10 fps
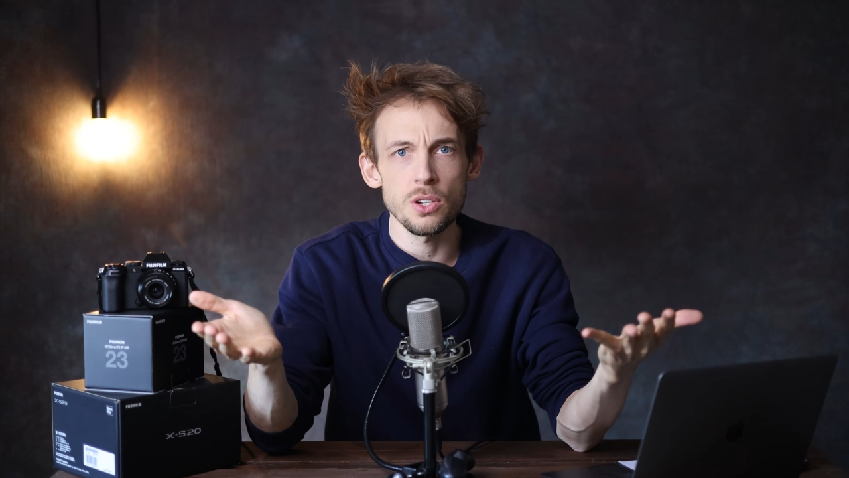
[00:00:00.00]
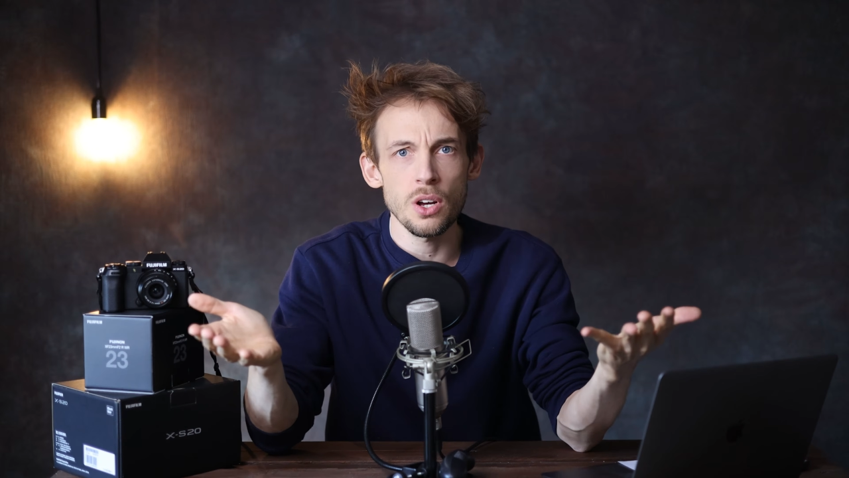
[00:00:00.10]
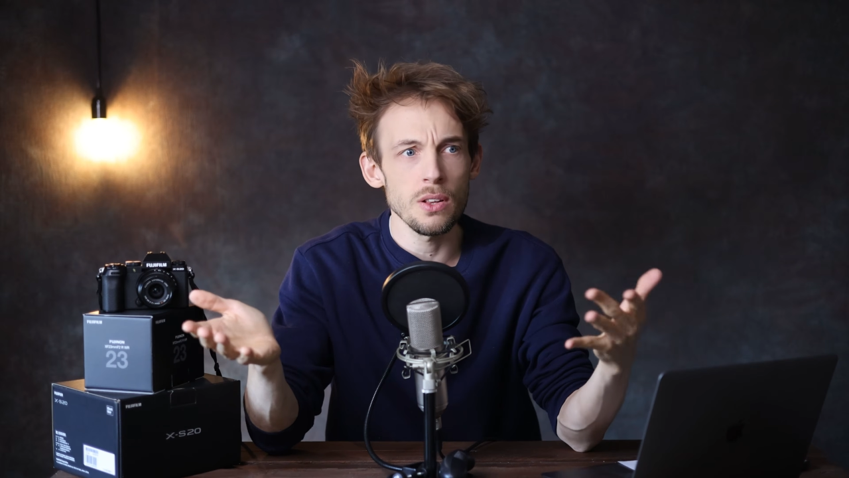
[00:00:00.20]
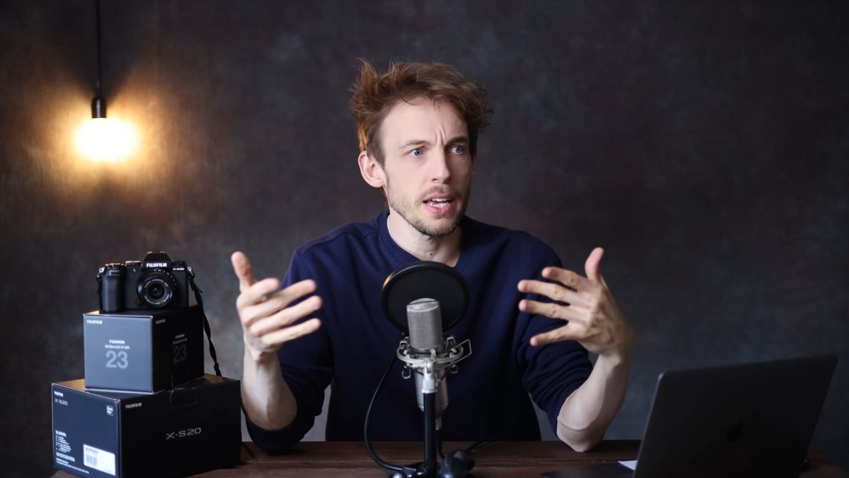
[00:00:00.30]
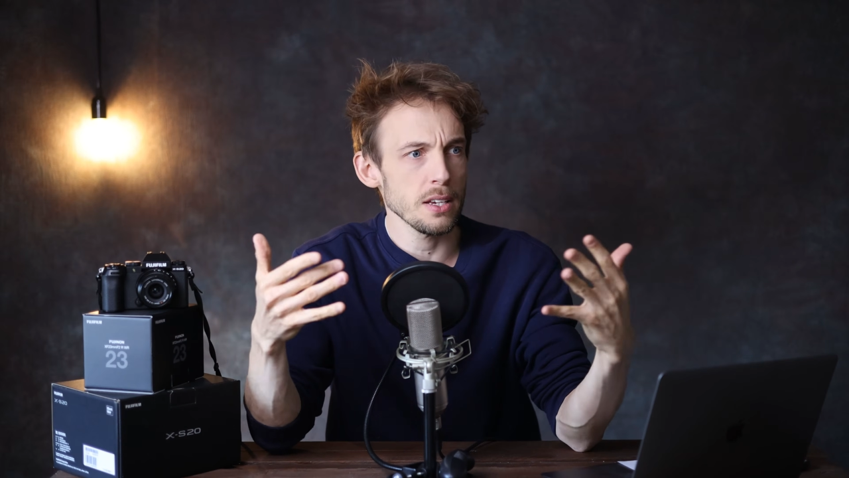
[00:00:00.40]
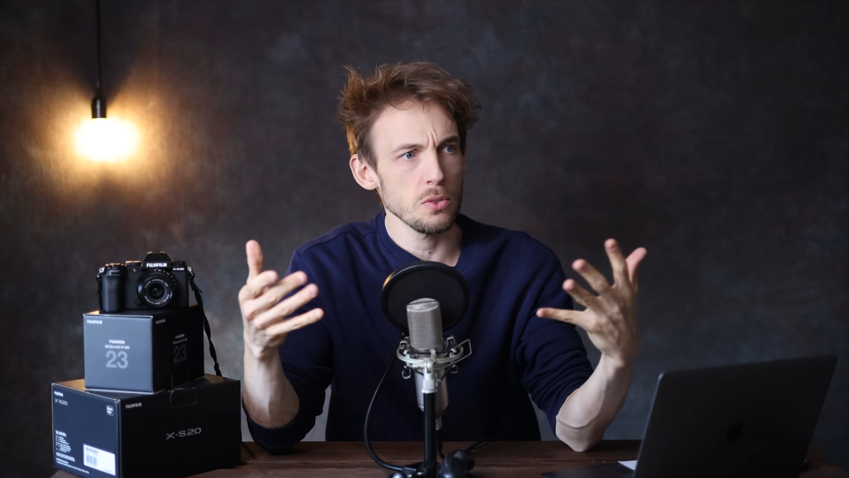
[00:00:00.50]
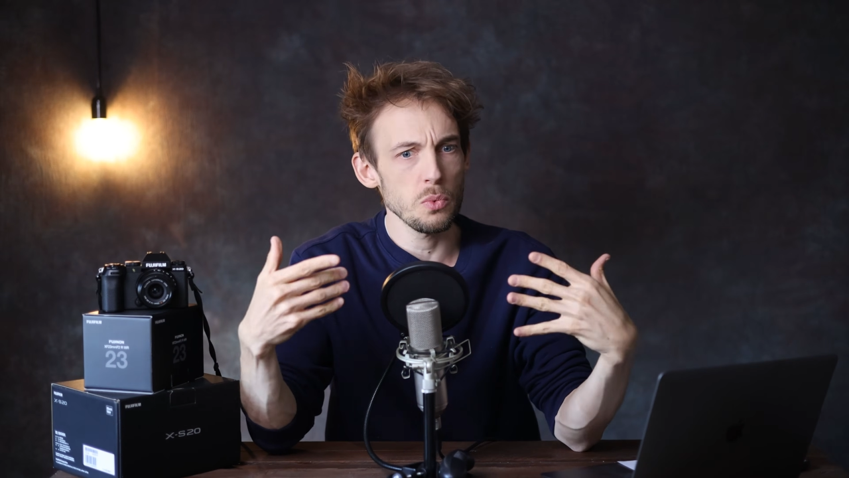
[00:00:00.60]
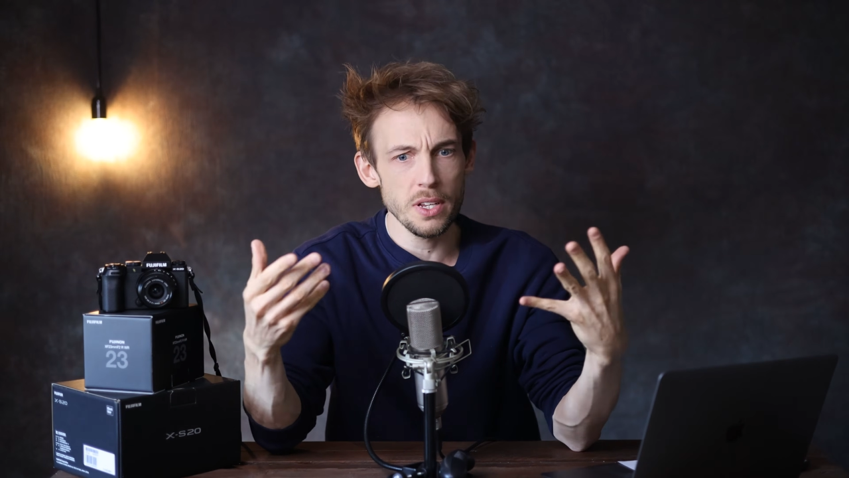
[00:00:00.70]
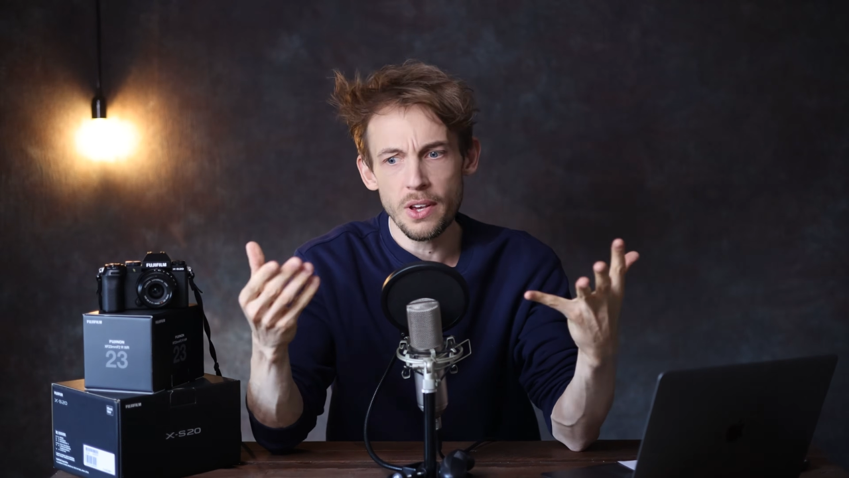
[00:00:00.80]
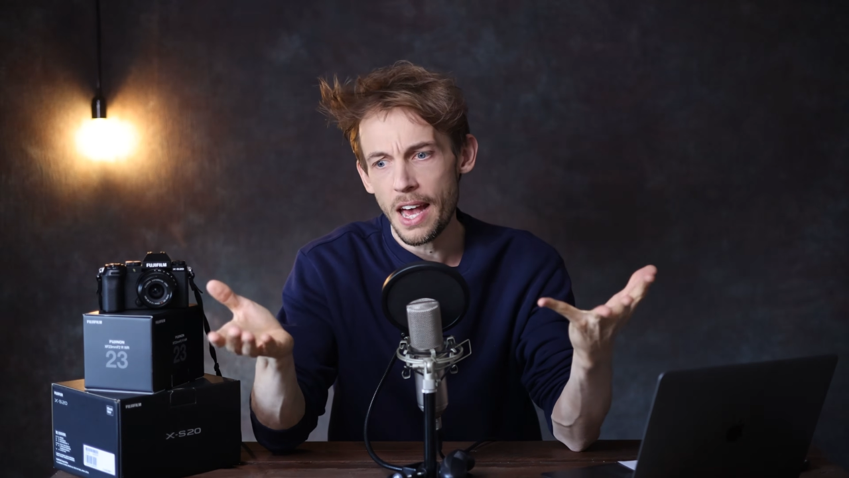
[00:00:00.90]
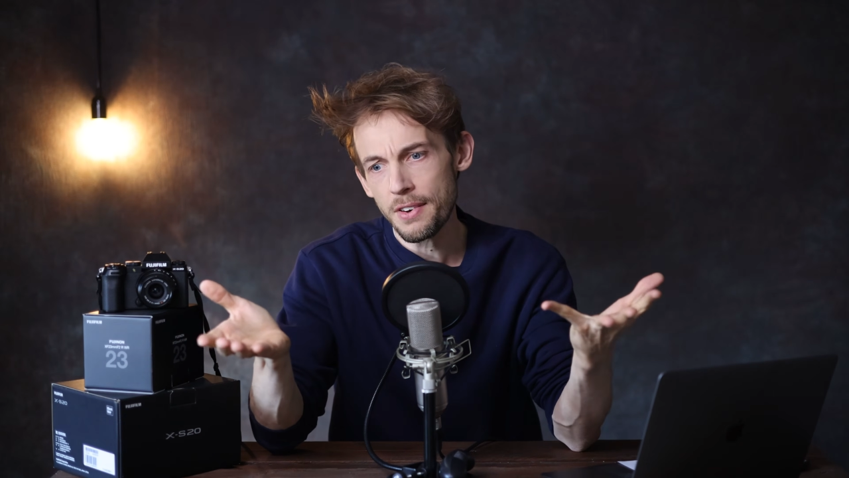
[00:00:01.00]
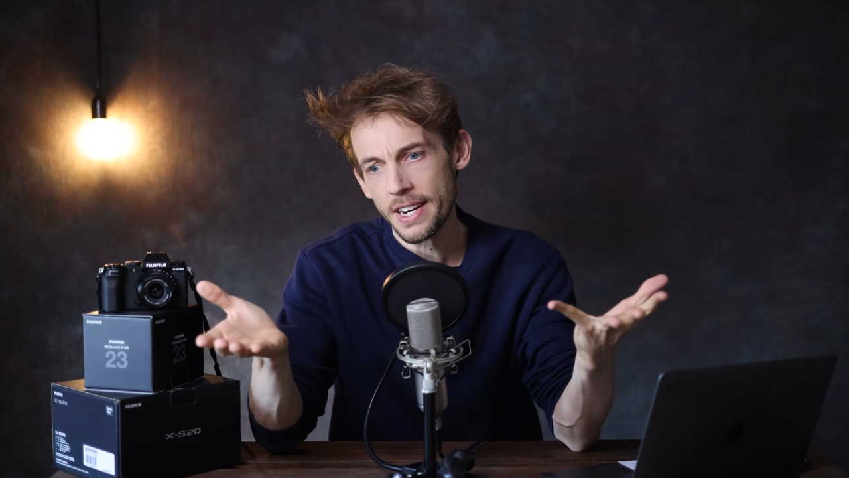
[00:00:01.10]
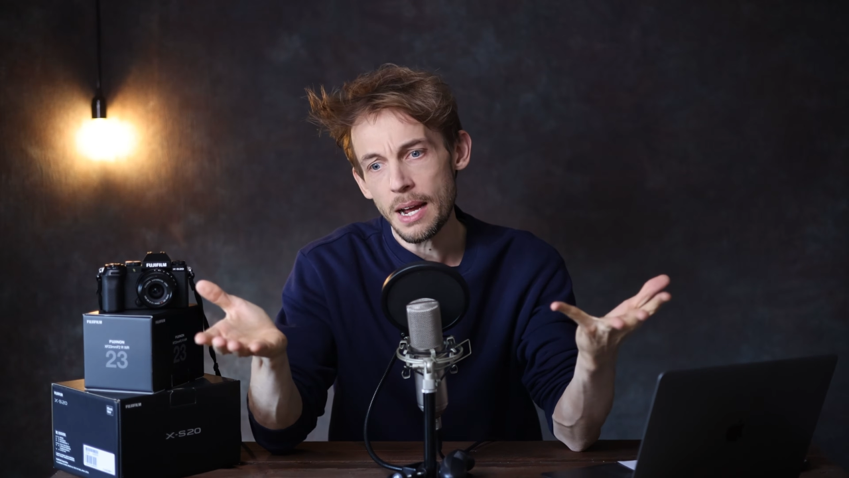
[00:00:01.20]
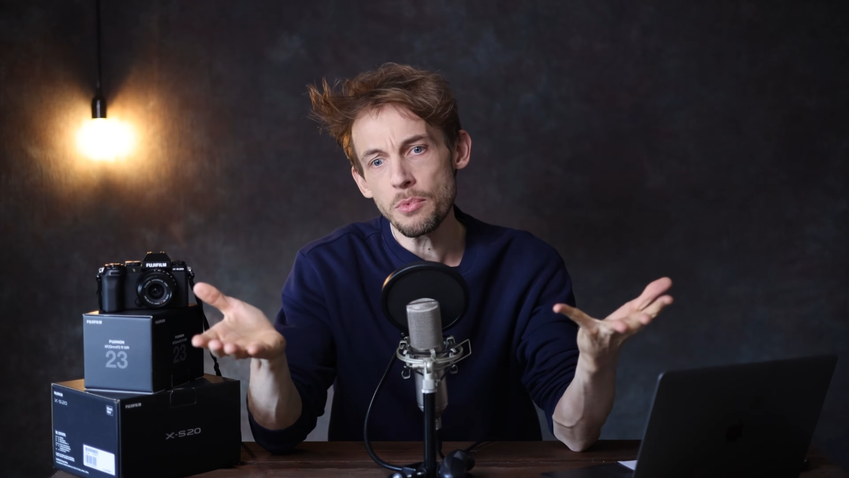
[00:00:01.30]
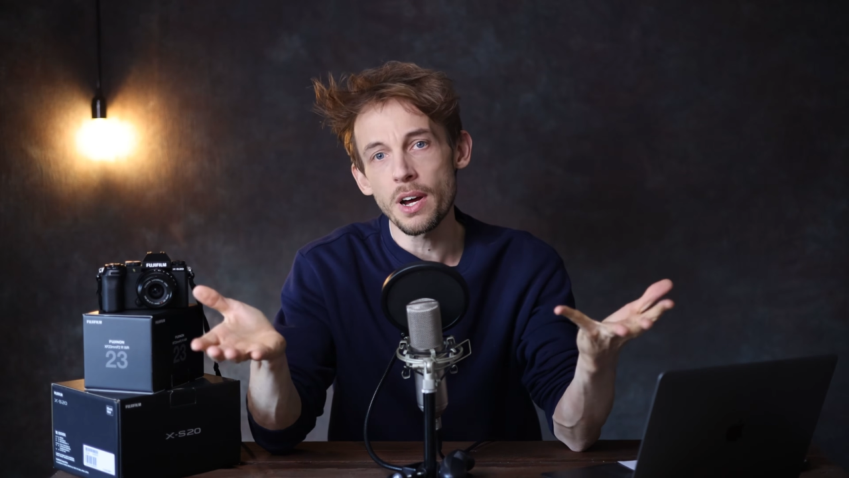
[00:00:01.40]
you know, like when you have a
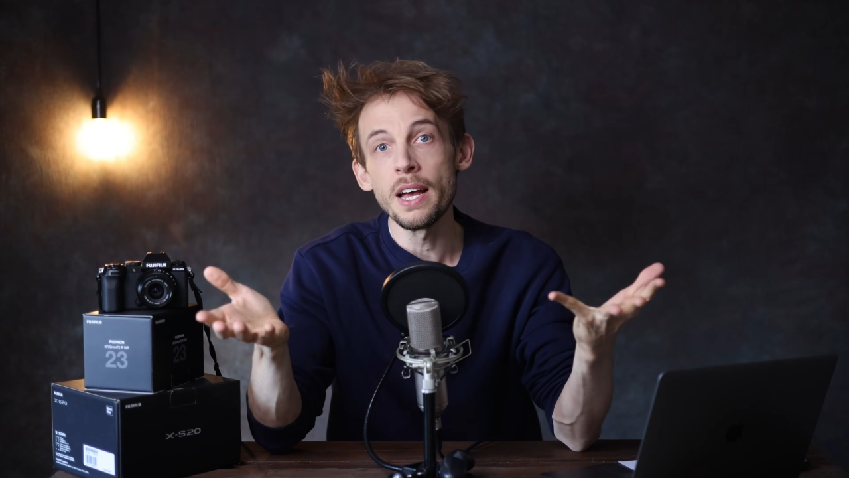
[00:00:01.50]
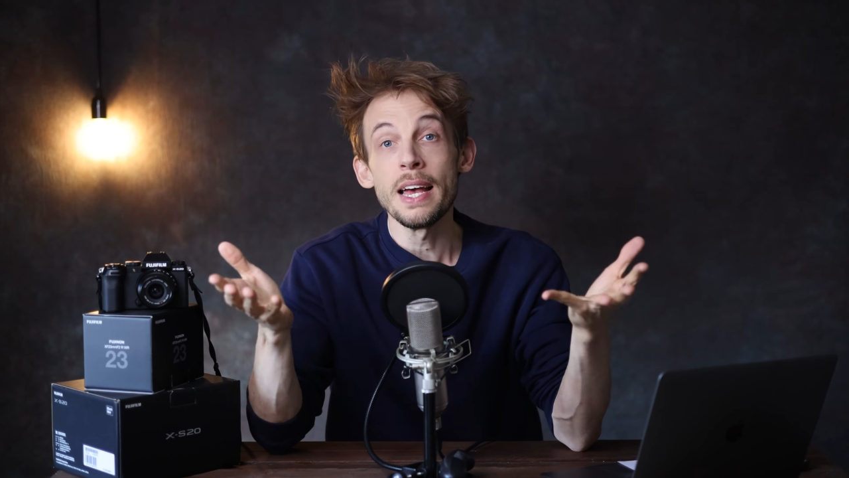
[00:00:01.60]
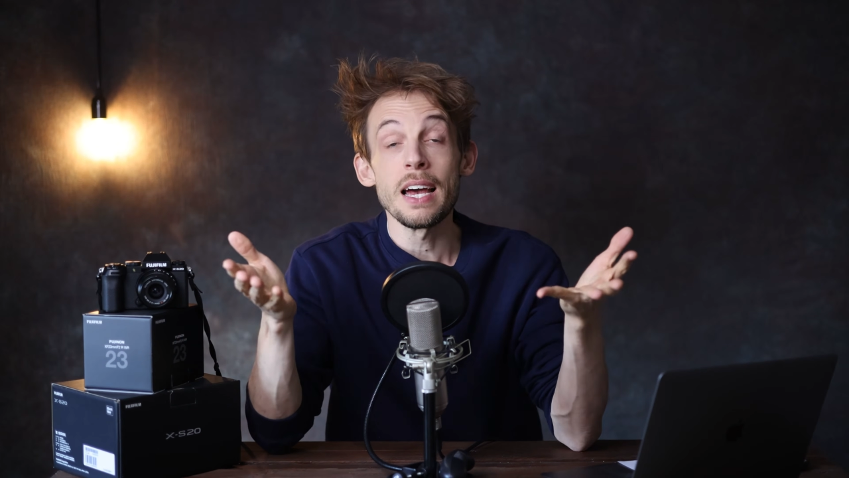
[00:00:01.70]
camera.